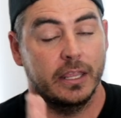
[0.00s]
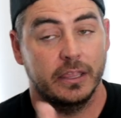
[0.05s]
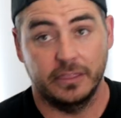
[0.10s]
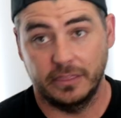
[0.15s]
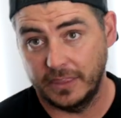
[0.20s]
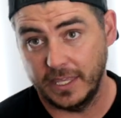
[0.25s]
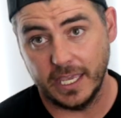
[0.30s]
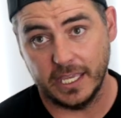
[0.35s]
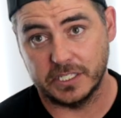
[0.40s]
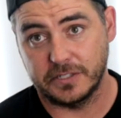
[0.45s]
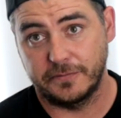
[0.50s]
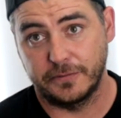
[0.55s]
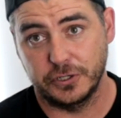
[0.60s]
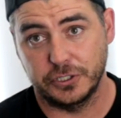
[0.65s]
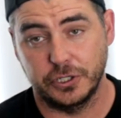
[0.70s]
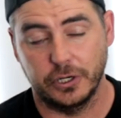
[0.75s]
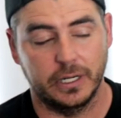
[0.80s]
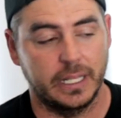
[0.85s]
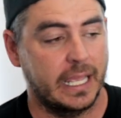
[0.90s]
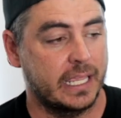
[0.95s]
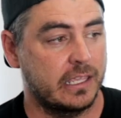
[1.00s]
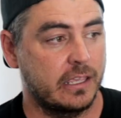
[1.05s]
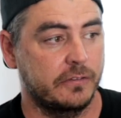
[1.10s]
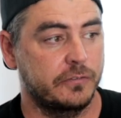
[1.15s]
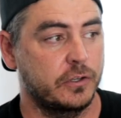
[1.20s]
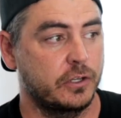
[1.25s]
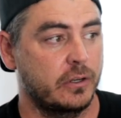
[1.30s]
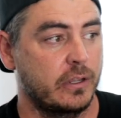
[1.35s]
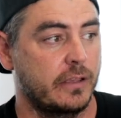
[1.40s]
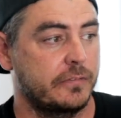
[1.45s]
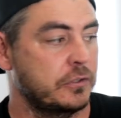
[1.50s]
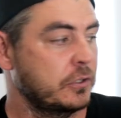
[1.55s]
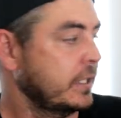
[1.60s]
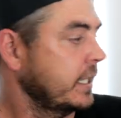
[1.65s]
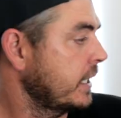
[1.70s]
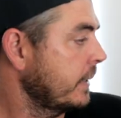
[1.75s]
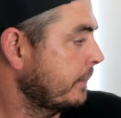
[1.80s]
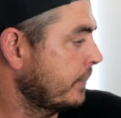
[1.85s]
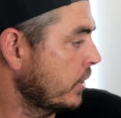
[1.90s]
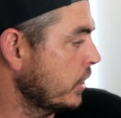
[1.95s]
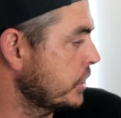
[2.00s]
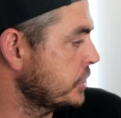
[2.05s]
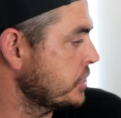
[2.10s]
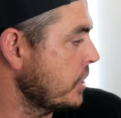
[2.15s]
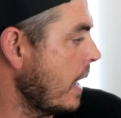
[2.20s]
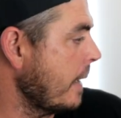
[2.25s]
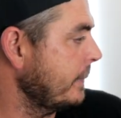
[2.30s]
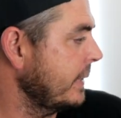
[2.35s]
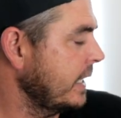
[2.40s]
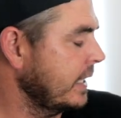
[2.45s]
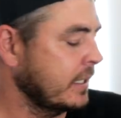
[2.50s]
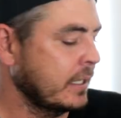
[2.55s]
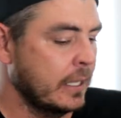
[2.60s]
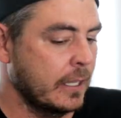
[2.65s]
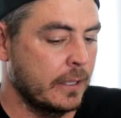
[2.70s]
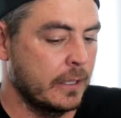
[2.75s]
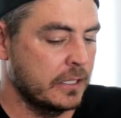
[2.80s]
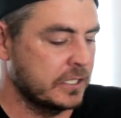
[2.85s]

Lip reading: This, for sure. Like if you get a bird dropping,